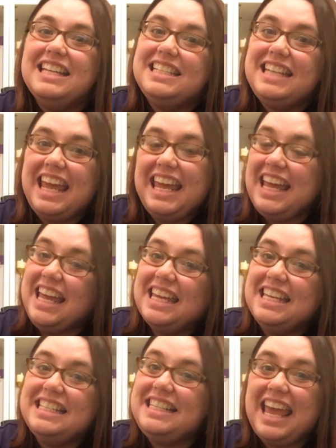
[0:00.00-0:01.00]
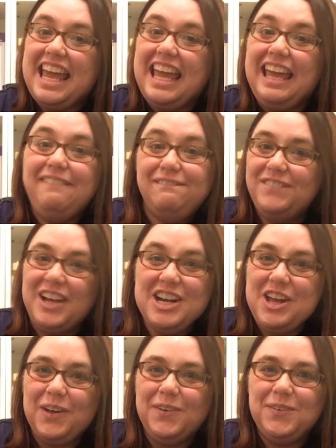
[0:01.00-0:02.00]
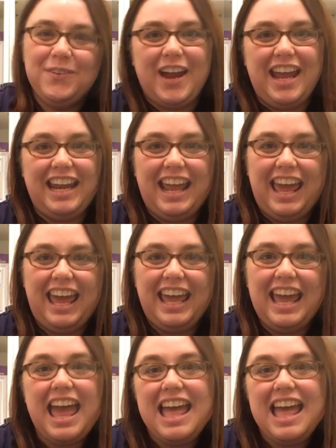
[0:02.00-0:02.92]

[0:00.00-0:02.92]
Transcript: Today is a Funko Friday,